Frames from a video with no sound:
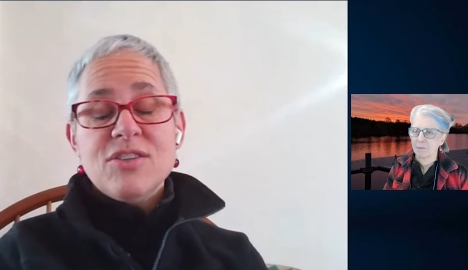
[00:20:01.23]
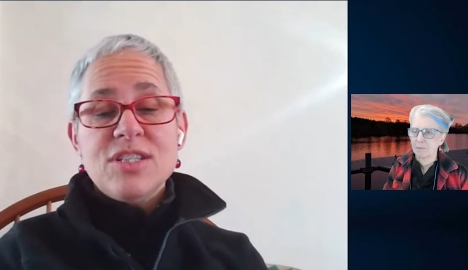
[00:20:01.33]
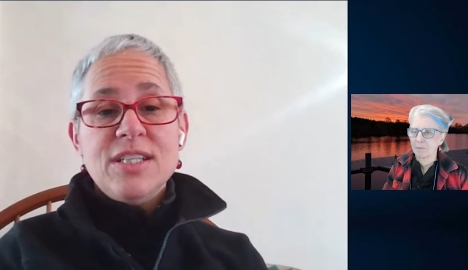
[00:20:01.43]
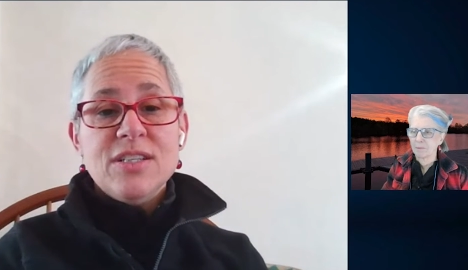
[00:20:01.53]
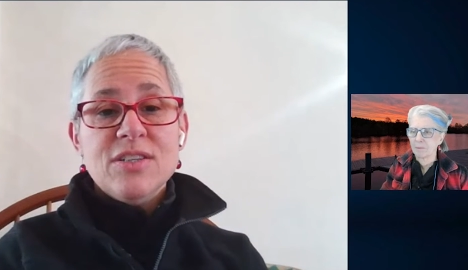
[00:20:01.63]

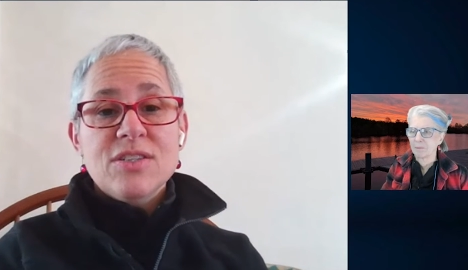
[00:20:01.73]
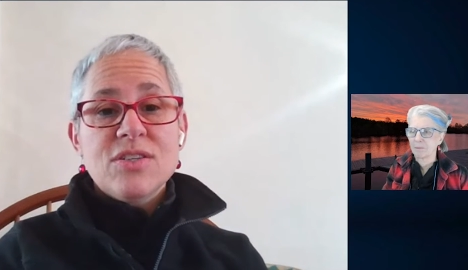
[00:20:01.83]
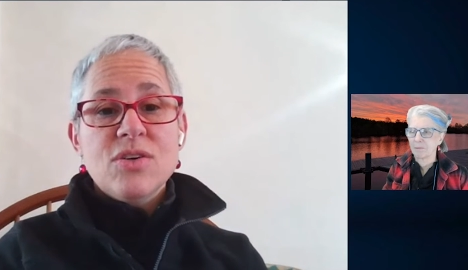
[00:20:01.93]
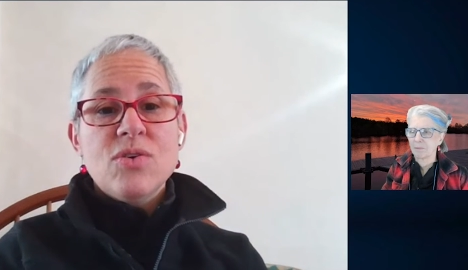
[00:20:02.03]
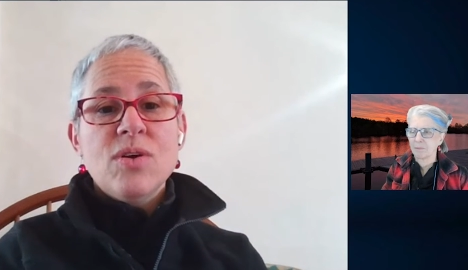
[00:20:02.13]
Speaker 1: dollars a year.
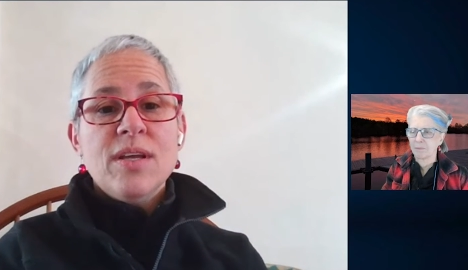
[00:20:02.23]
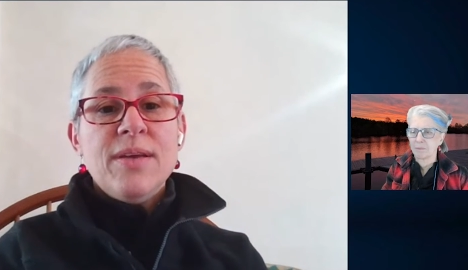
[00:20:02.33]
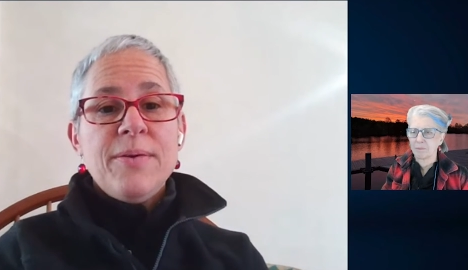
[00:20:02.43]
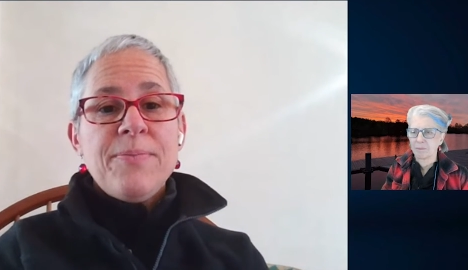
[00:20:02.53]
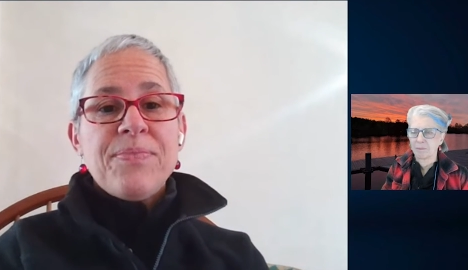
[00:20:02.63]
So
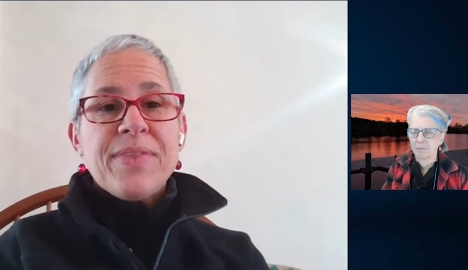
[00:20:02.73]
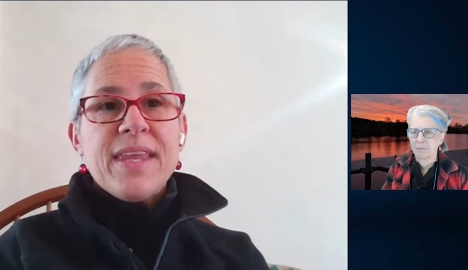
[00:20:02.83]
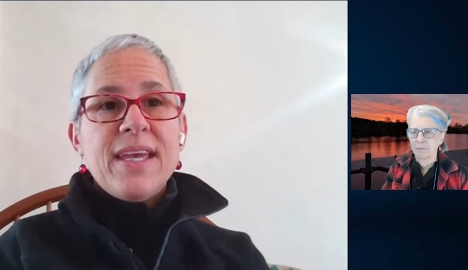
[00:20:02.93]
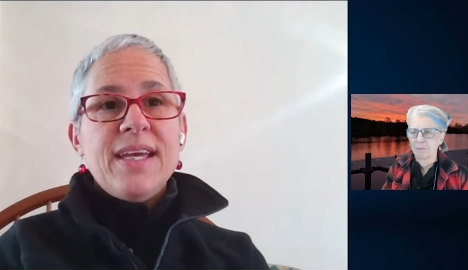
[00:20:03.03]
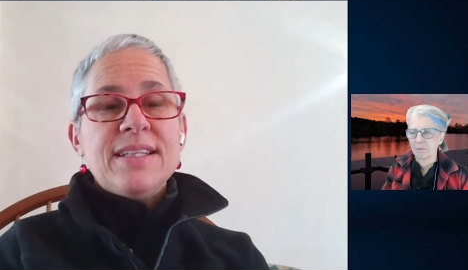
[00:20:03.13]

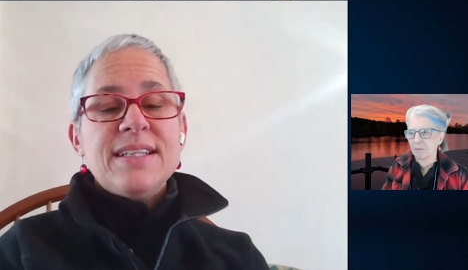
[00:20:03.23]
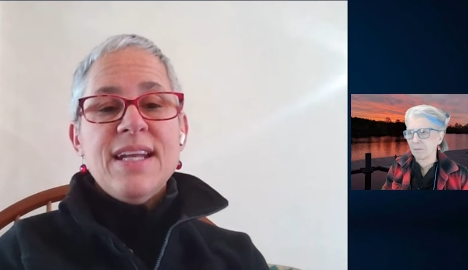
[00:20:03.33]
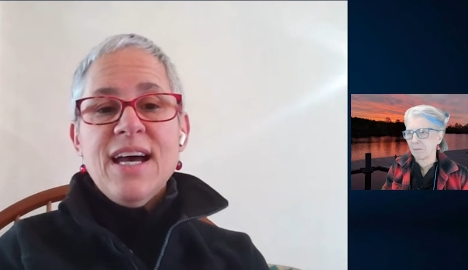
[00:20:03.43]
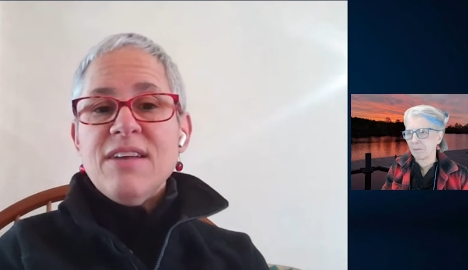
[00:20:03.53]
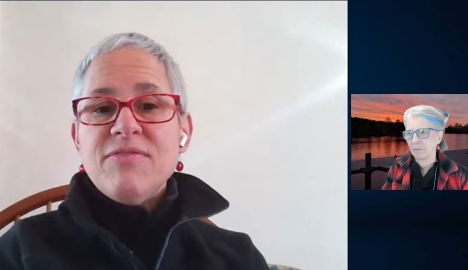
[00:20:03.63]
it's
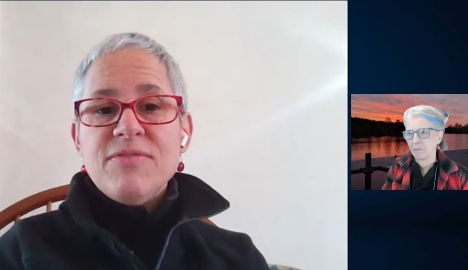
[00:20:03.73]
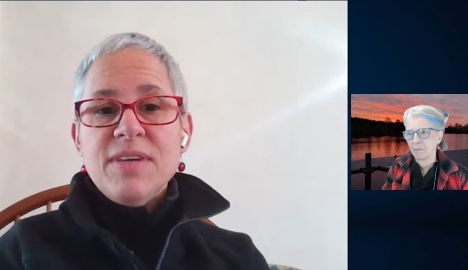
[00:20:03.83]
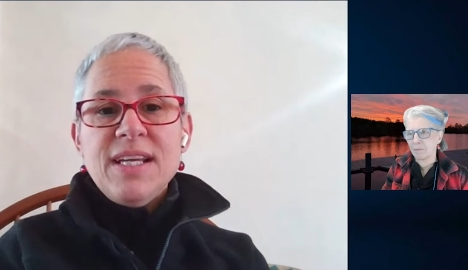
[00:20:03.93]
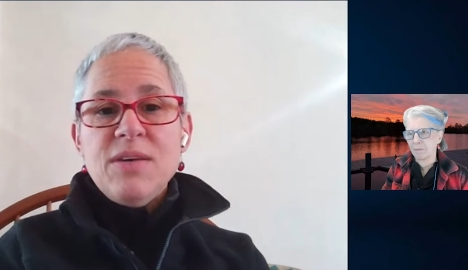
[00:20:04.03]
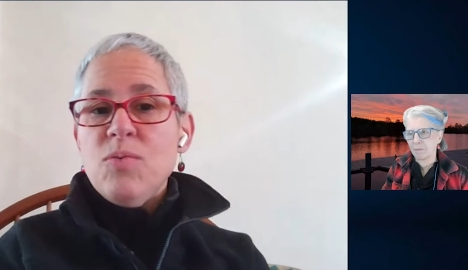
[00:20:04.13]
not,
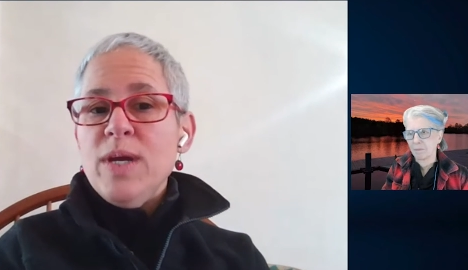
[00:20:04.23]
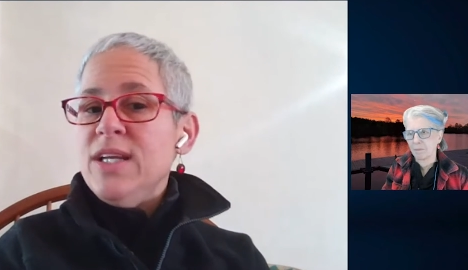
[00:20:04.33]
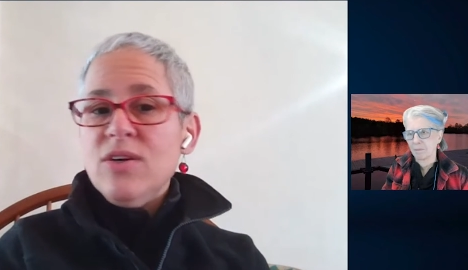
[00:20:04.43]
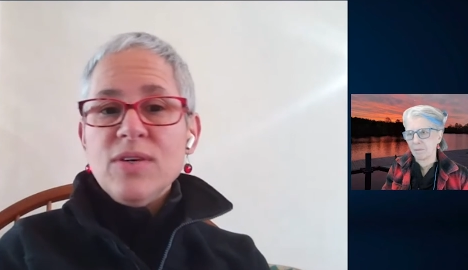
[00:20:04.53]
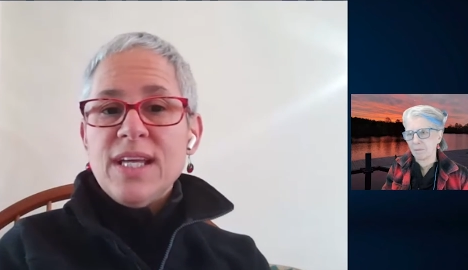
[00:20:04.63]
it,
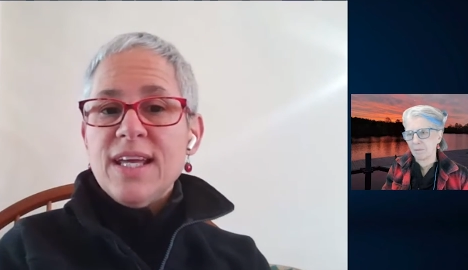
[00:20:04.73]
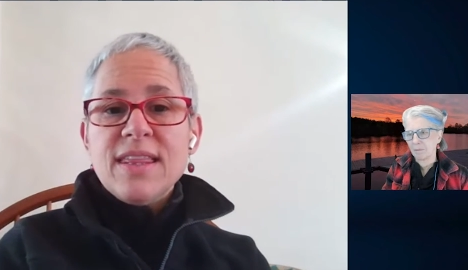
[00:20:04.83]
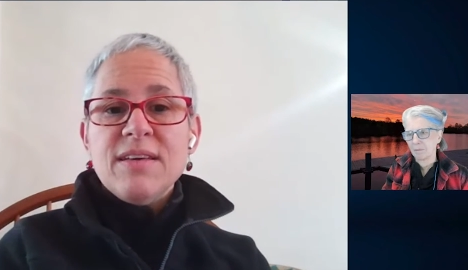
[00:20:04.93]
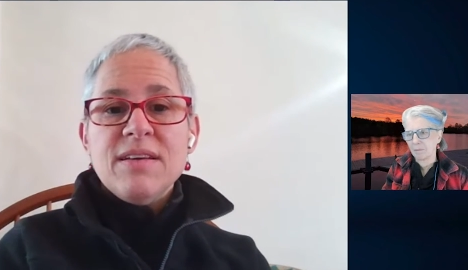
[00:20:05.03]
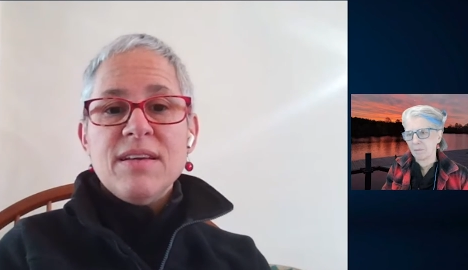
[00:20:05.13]
we don't
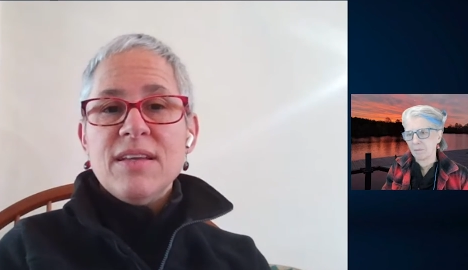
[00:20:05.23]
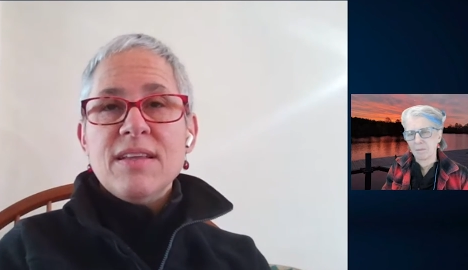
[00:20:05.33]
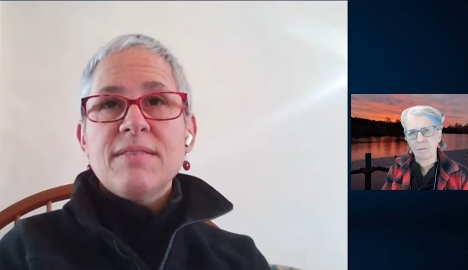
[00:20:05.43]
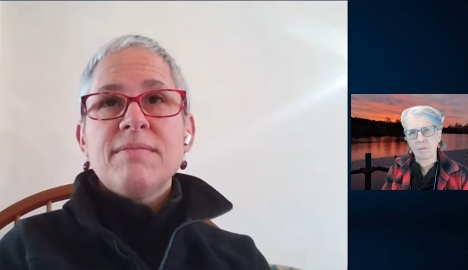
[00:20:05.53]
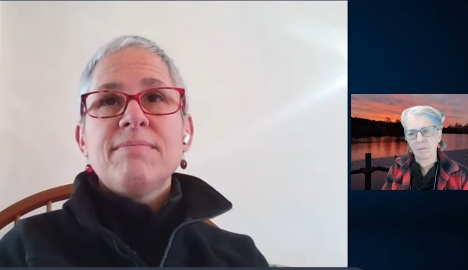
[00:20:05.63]
get the,